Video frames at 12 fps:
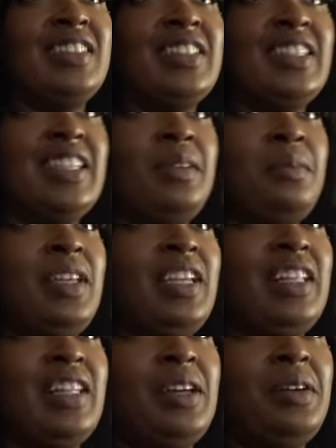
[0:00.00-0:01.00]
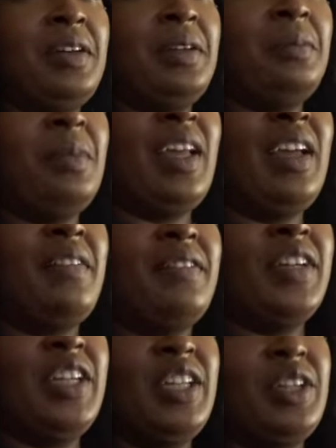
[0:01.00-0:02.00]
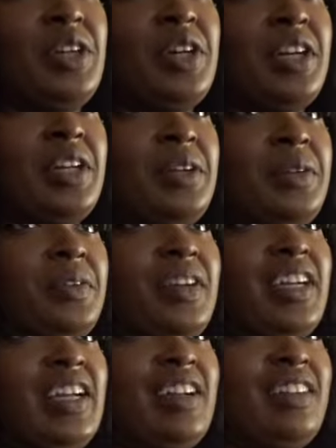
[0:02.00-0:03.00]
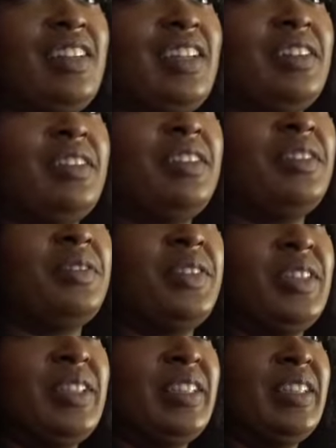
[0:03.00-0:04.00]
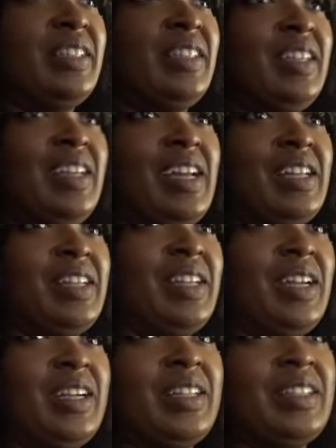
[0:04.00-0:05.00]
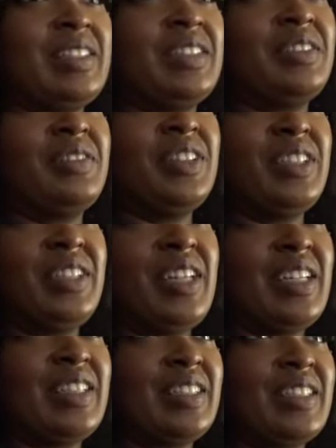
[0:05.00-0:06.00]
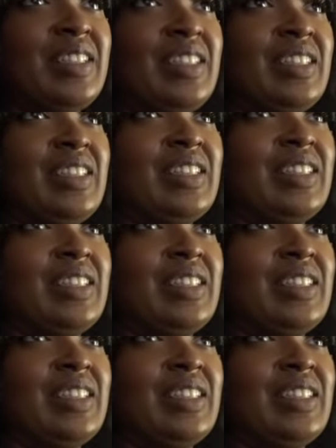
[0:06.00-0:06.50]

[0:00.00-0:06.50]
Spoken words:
10-minute low-impact fun cardio workout. That don't look fun. None of these look fun, honestly.